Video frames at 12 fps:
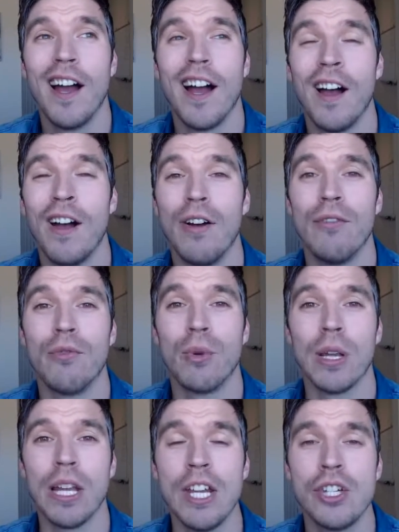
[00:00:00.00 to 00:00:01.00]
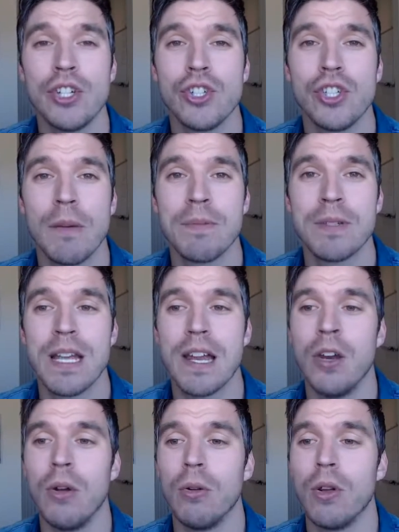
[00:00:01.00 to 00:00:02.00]
of relationships that
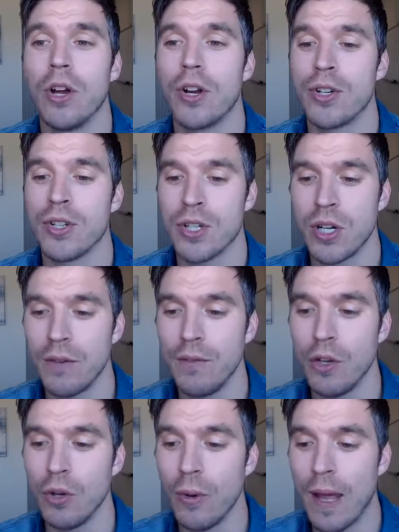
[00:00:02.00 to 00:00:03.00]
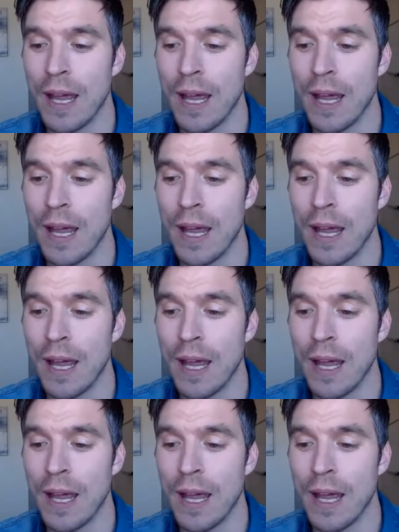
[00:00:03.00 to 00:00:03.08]
no longer serve you,